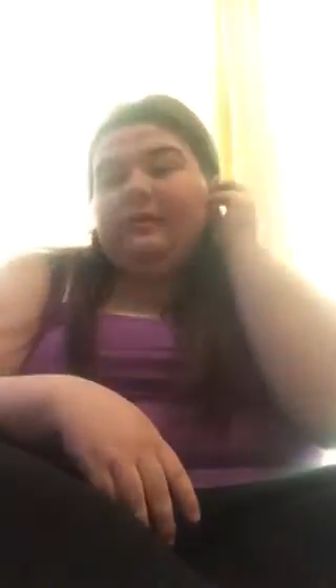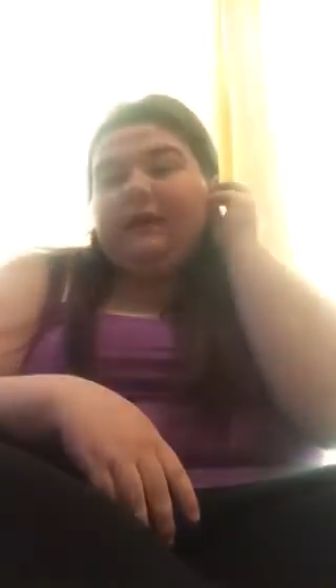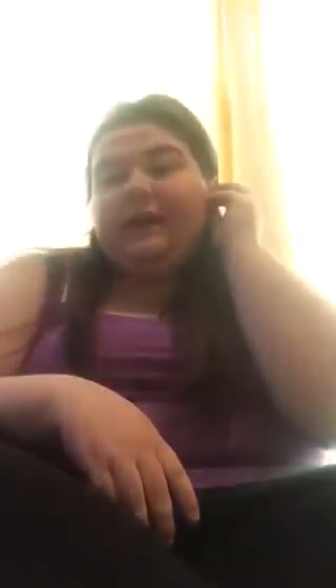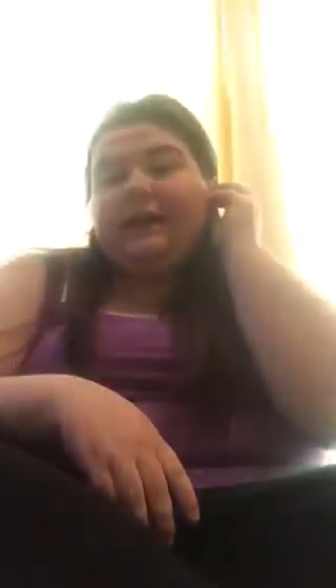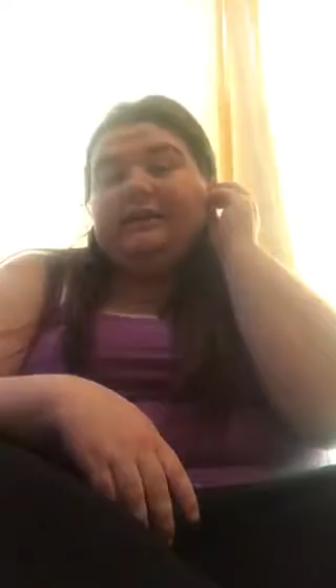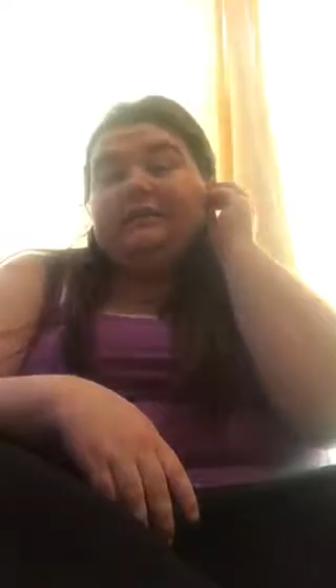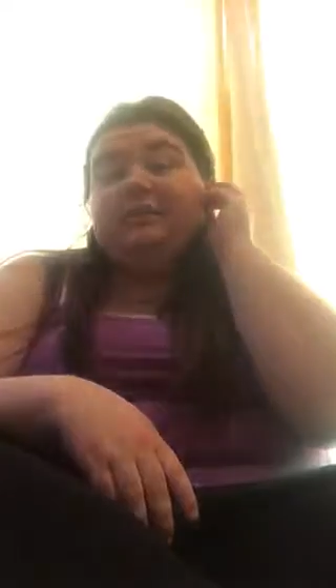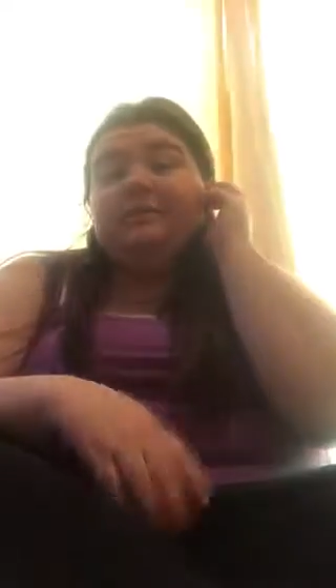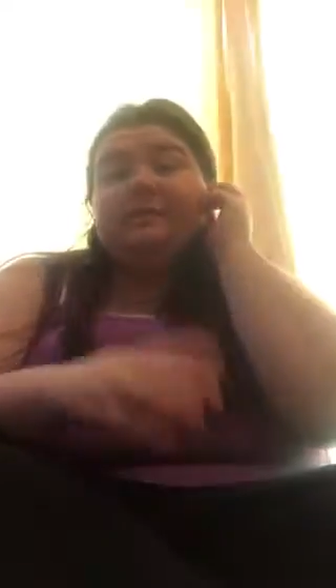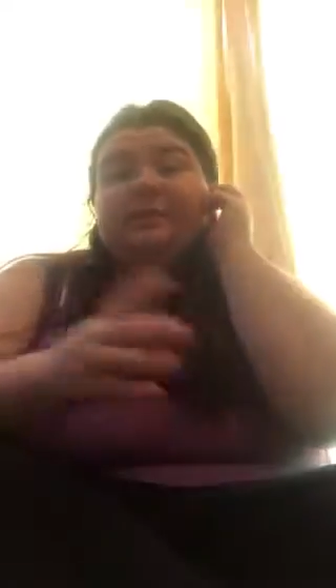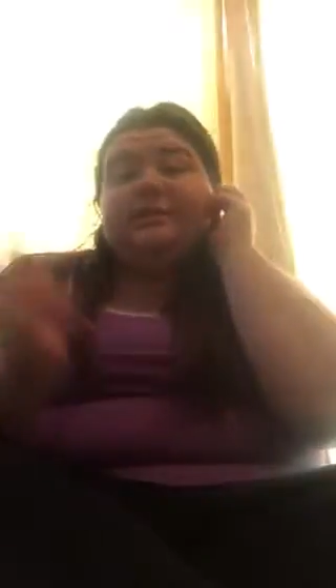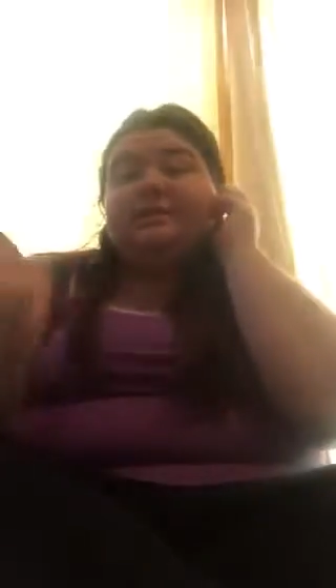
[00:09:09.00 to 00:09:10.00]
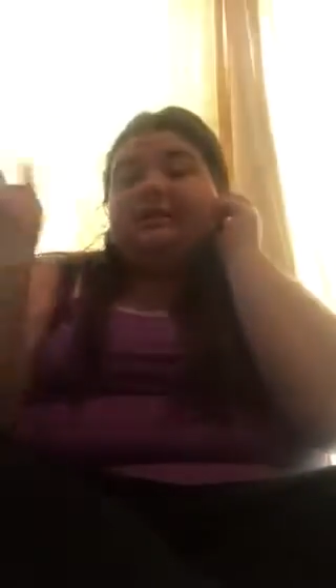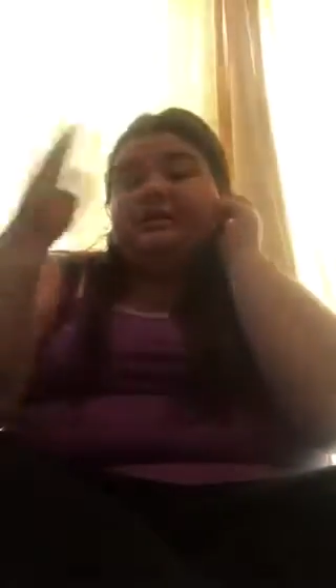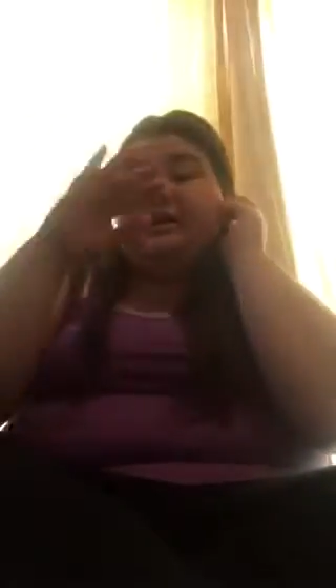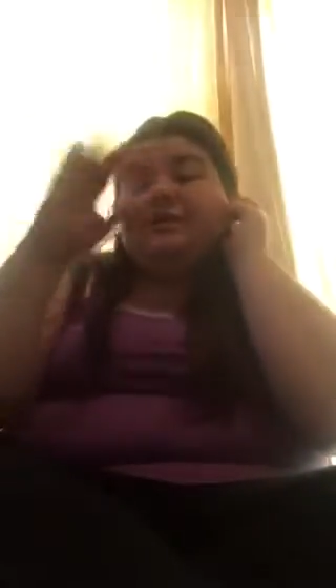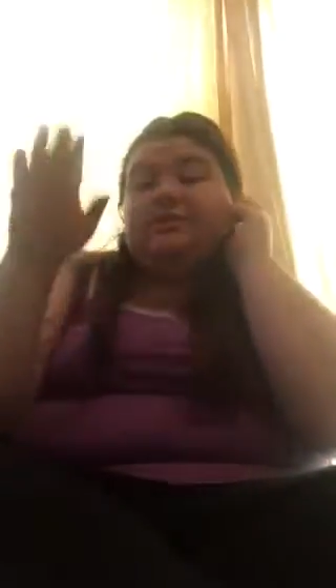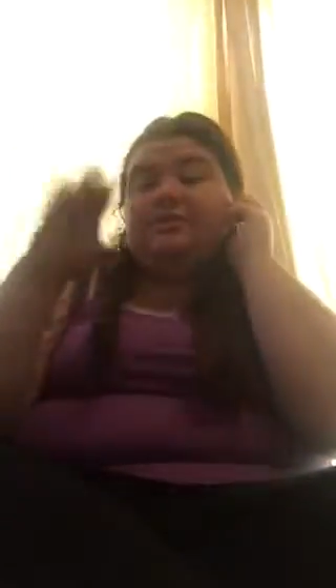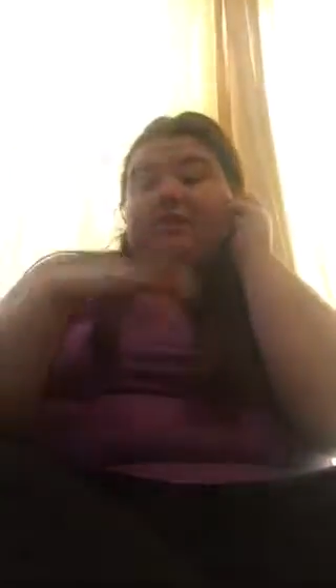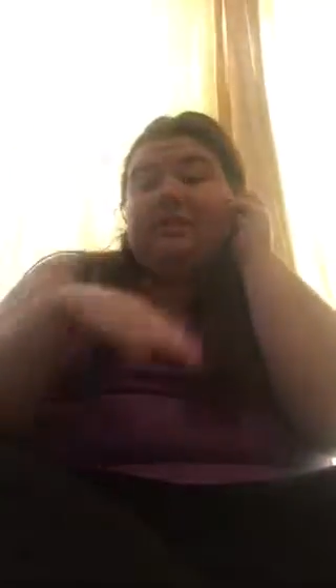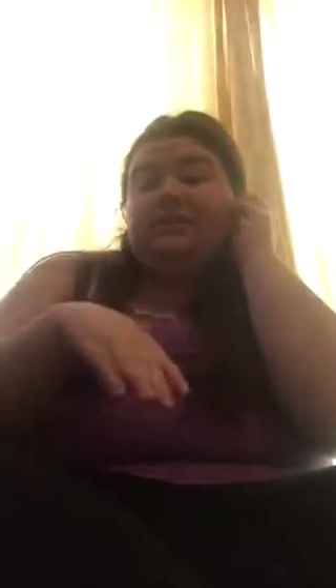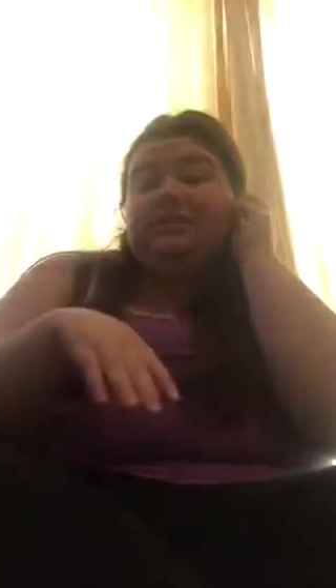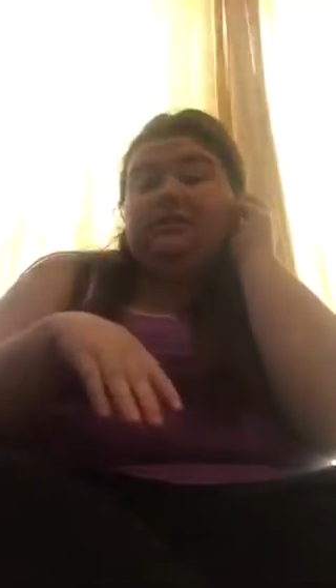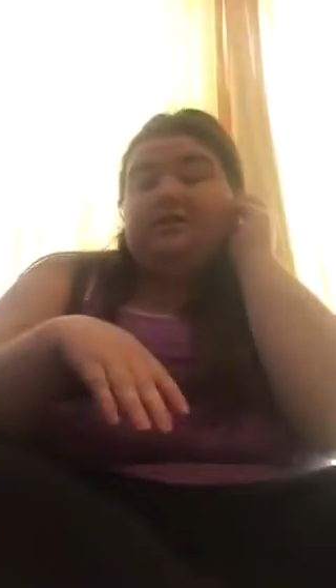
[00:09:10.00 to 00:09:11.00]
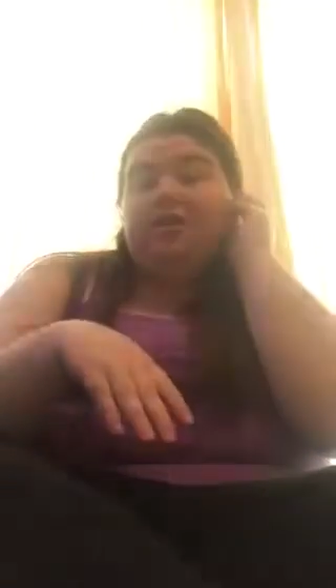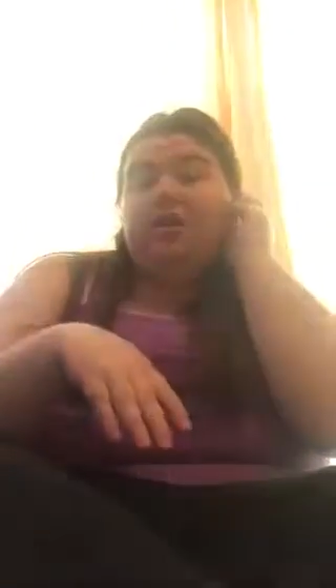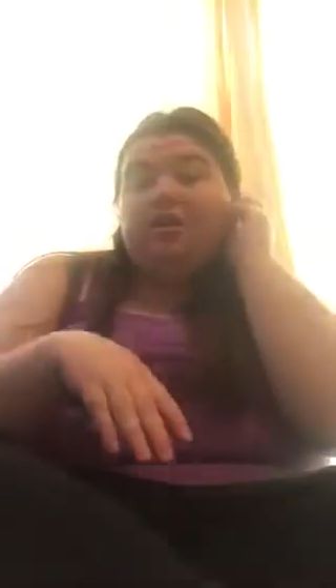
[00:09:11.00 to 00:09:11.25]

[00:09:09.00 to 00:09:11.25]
They had an upstairs and downstairs.